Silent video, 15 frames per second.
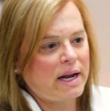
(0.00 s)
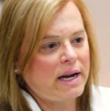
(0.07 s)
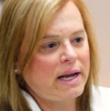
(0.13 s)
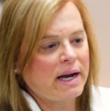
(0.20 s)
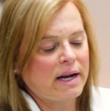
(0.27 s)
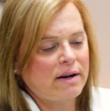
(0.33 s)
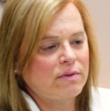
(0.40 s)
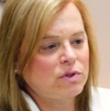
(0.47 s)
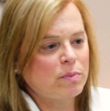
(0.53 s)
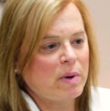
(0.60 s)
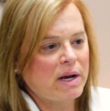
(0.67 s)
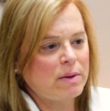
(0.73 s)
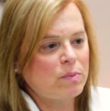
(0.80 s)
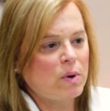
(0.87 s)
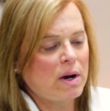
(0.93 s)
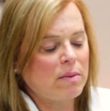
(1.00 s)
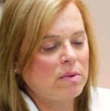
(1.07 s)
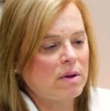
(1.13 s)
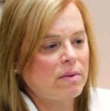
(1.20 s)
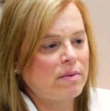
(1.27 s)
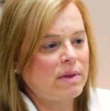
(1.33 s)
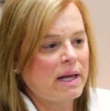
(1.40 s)
any kind of spine
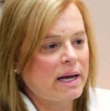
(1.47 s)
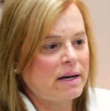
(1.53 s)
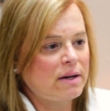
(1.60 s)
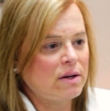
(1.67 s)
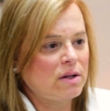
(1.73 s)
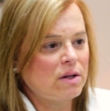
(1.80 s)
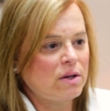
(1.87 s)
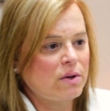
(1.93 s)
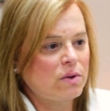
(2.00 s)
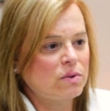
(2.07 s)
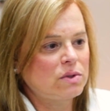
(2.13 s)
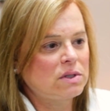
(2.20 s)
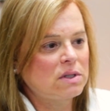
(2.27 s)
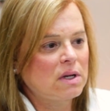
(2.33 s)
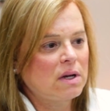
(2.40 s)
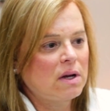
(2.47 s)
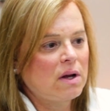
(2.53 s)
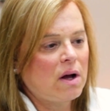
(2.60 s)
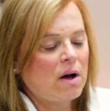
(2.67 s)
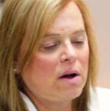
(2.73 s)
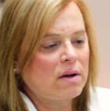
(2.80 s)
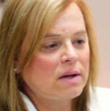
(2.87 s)
problem, and that includes
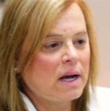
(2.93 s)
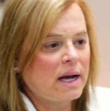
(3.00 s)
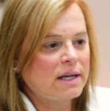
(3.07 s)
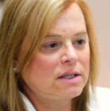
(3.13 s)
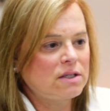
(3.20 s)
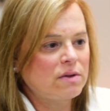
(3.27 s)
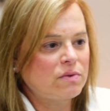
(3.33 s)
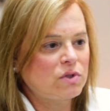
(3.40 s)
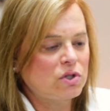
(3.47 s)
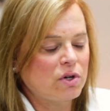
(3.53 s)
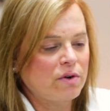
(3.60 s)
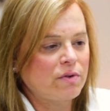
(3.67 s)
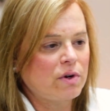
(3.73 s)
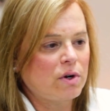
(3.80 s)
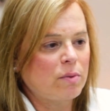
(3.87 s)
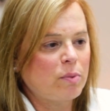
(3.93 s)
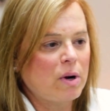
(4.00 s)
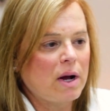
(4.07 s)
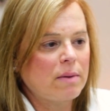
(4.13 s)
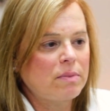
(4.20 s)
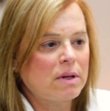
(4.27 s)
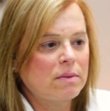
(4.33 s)
all kinds of cervical
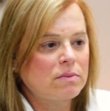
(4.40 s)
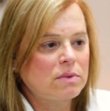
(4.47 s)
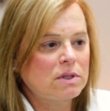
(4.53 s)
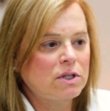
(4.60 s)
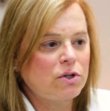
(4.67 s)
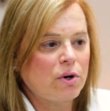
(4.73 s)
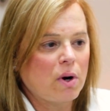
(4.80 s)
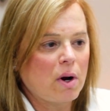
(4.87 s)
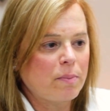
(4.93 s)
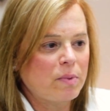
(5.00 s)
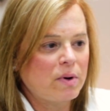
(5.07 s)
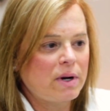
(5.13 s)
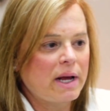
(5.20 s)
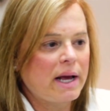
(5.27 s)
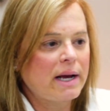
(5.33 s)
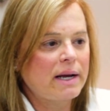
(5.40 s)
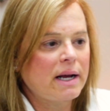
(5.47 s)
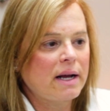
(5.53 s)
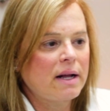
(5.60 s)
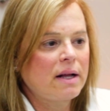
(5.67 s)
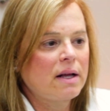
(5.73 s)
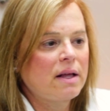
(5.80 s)
problems, your upper neck,
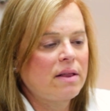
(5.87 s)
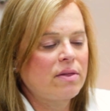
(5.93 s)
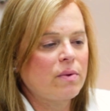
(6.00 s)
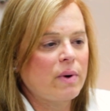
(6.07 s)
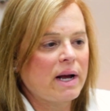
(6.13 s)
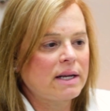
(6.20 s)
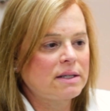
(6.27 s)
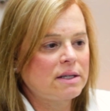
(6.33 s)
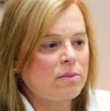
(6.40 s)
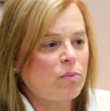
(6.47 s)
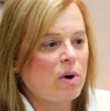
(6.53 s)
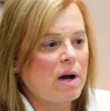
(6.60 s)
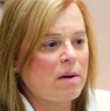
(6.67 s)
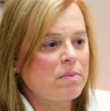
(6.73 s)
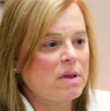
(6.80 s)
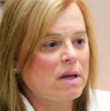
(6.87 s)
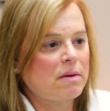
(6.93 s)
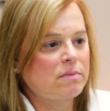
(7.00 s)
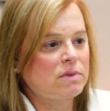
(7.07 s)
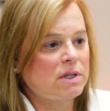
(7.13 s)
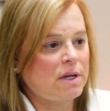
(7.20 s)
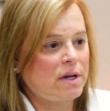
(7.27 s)
thoracic
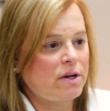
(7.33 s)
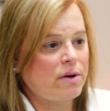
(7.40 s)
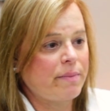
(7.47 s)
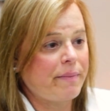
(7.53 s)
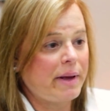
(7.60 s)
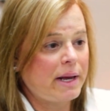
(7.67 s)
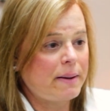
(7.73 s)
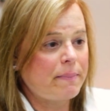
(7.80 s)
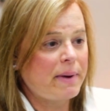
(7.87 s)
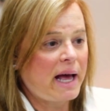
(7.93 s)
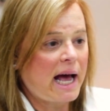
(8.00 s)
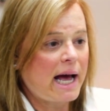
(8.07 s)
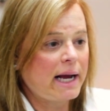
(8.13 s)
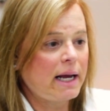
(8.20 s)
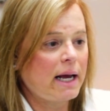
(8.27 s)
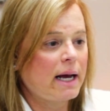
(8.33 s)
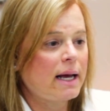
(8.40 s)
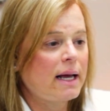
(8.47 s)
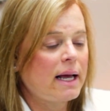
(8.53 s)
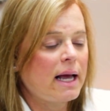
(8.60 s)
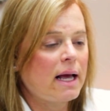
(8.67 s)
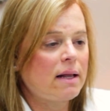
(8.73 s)
problems in your mid-back,
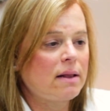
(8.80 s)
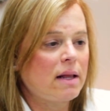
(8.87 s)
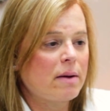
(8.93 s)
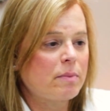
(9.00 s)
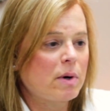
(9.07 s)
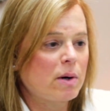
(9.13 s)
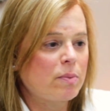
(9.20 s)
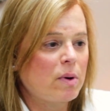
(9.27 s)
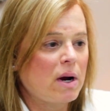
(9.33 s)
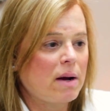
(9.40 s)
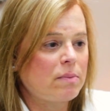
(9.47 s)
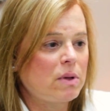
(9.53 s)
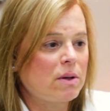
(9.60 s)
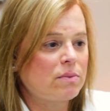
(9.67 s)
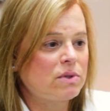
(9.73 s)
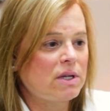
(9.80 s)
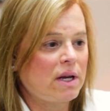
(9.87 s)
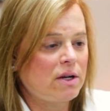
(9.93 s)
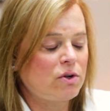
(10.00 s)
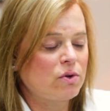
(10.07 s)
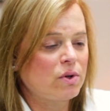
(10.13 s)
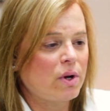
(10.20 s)
and lumbar problems
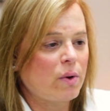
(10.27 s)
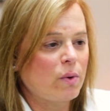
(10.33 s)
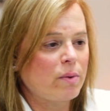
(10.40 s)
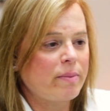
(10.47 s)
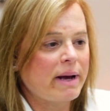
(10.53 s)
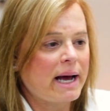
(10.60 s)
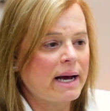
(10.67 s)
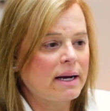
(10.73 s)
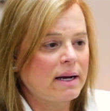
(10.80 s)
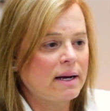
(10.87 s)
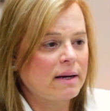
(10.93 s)
in your lower back.